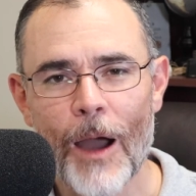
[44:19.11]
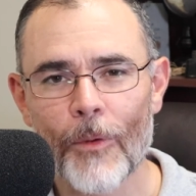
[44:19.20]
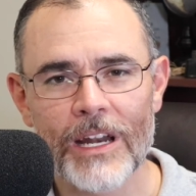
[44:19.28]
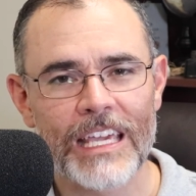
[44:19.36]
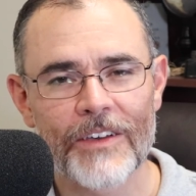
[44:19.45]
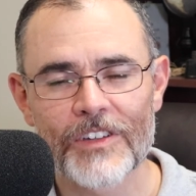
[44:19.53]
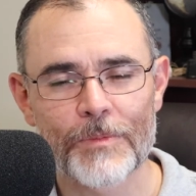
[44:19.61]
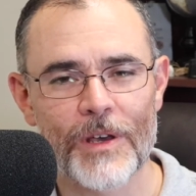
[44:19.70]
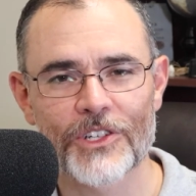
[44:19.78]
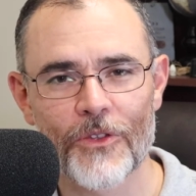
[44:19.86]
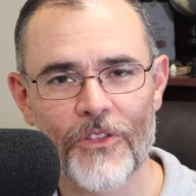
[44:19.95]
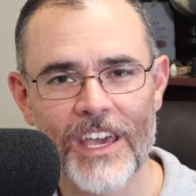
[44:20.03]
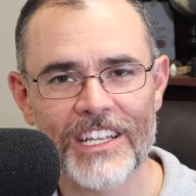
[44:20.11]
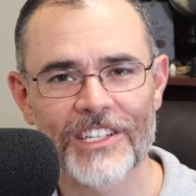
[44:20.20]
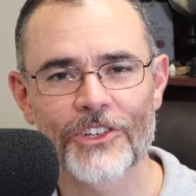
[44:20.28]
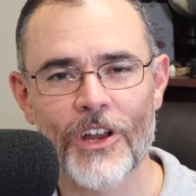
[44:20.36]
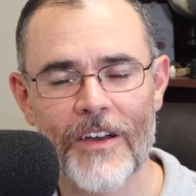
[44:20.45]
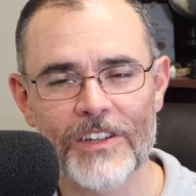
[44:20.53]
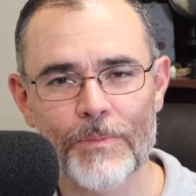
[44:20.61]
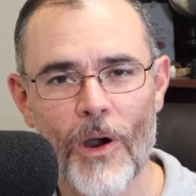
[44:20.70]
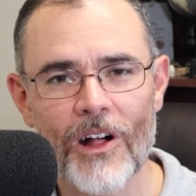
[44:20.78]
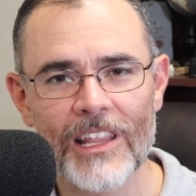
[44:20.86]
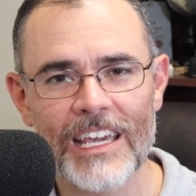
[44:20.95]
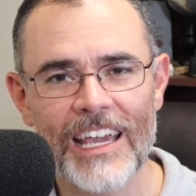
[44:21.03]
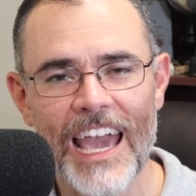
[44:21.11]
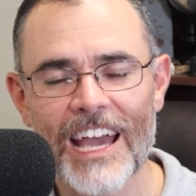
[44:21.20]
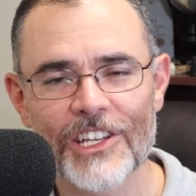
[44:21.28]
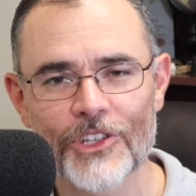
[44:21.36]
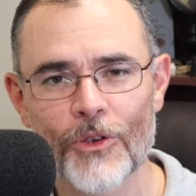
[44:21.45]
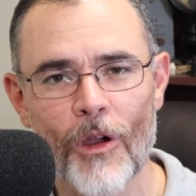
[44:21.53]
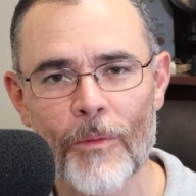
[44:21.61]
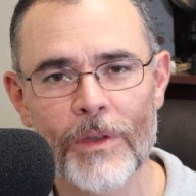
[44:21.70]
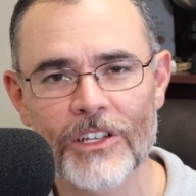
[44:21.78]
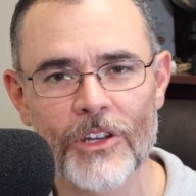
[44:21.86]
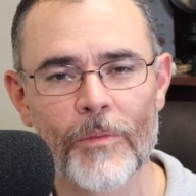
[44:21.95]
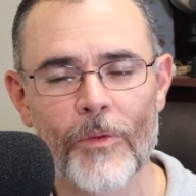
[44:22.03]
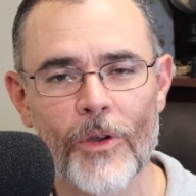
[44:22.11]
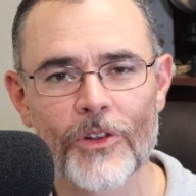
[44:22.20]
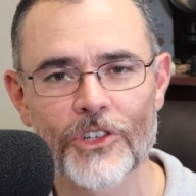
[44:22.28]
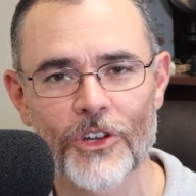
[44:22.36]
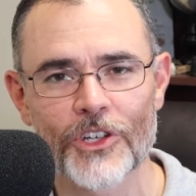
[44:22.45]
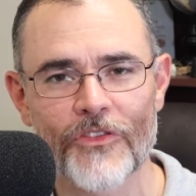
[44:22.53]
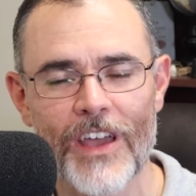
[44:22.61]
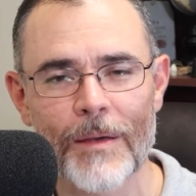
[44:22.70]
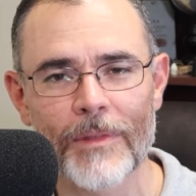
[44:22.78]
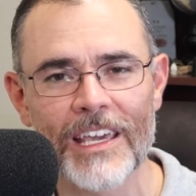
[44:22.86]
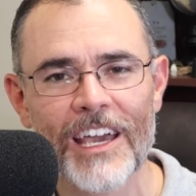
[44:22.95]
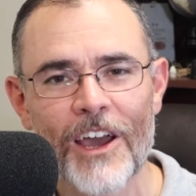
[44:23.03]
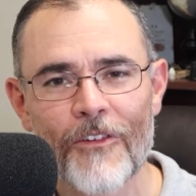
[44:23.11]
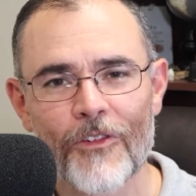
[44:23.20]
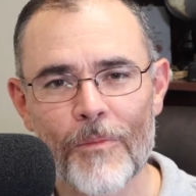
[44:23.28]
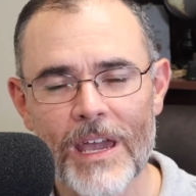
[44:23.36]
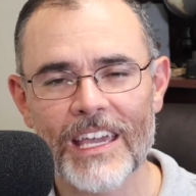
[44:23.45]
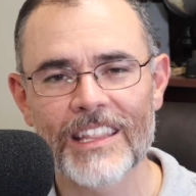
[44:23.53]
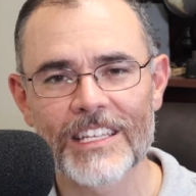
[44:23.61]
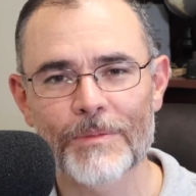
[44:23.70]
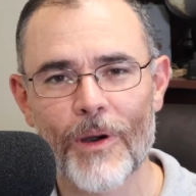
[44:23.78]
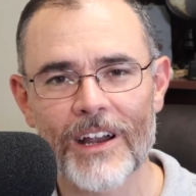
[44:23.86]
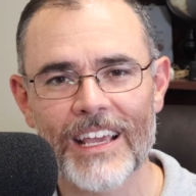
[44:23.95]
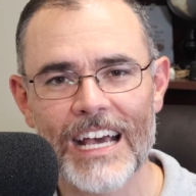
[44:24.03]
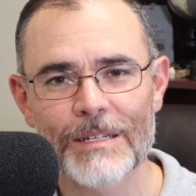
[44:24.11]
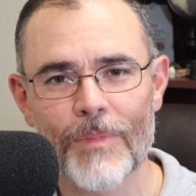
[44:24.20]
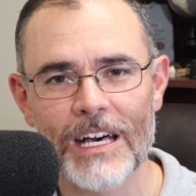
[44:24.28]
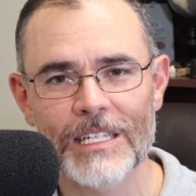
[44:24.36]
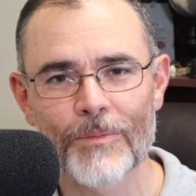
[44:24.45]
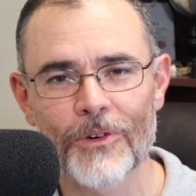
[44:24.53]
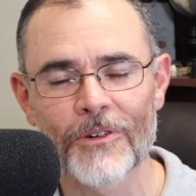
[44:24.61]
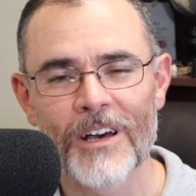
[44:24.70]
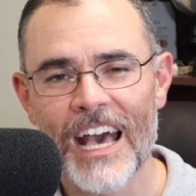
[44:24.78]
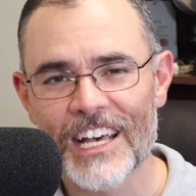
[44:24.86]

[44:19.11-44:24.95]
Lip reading: I want to give a special thanks to Travis Pauly and to our McDermott Road church family for making this podcast possible.